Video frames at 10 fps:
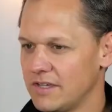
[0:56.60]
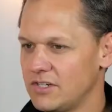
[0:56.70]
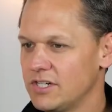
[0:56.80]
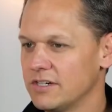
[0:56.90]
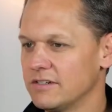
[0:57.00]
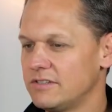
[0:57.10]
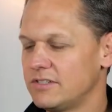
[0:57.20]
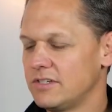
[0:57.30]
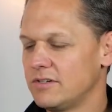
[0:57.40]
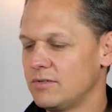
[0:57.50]
Sure.
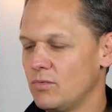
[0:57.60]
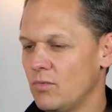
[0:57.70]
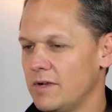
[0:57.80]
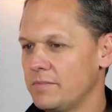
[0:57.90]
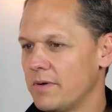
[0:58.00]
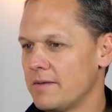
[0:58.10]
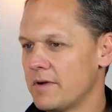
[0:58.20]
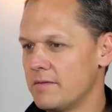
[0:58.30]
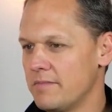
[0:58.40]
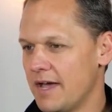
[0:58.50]
So one
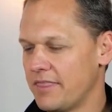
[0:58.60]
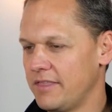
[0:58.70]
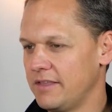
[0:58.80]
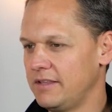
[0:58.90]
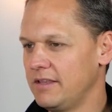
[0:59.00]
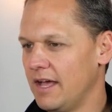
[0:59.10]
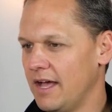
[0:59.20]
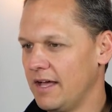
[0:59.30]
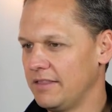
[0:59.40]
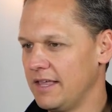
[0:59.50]
primary method
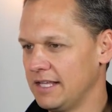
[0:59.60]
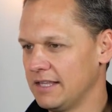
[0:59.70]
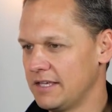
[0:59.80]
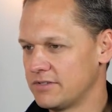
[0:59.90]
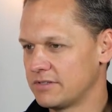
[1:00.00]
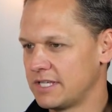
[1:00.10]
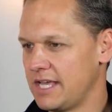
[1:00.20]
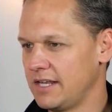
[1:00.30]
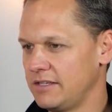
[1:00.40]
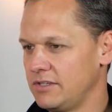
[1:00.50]
that laser
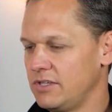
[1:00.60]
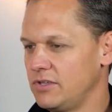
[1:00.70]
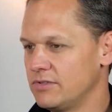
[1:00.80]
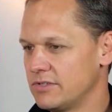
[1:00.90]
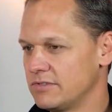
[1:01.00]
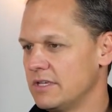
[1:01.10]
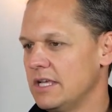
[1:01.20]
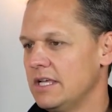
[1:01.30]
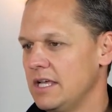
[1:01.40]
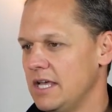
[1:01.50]
scanning uses
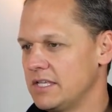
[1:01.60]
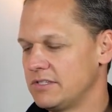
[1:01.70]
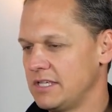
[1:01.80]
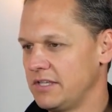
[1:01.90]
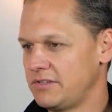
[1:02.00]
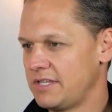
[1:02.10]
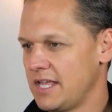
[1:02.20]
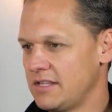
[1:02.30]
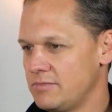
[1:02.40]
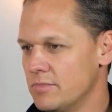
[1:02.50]
is it
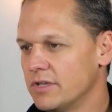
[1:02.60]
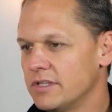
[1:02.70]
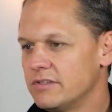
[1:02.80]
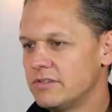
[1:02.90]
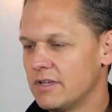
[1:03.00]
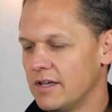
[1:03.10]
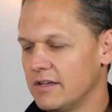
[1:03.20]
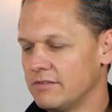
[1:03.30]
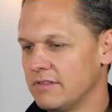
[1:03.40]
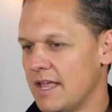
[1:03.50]
sends millions
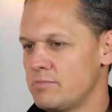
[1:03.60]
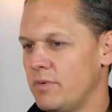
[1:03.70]
of light